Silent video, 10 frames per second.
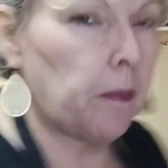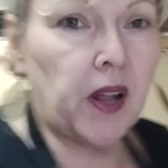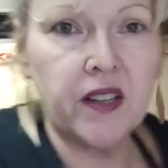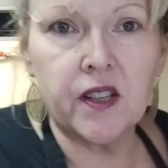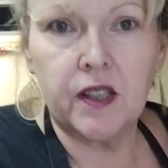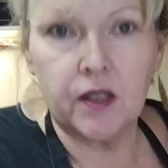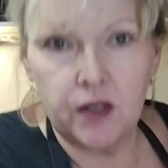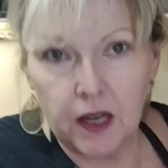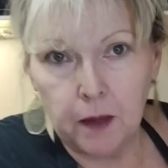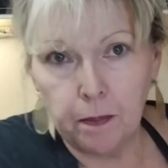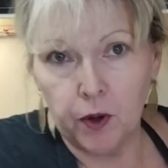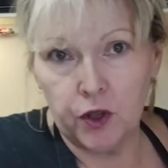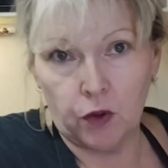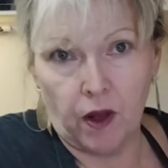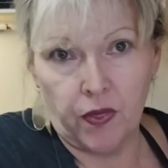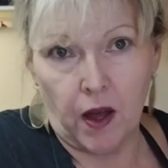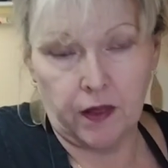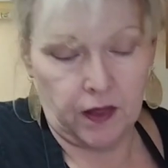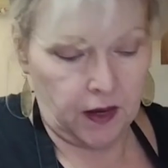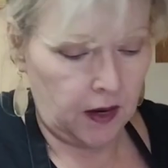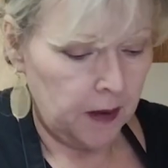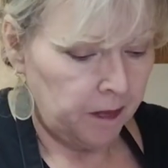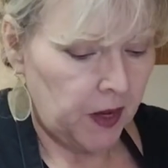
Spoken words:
Plus, it's deeper, so I thought that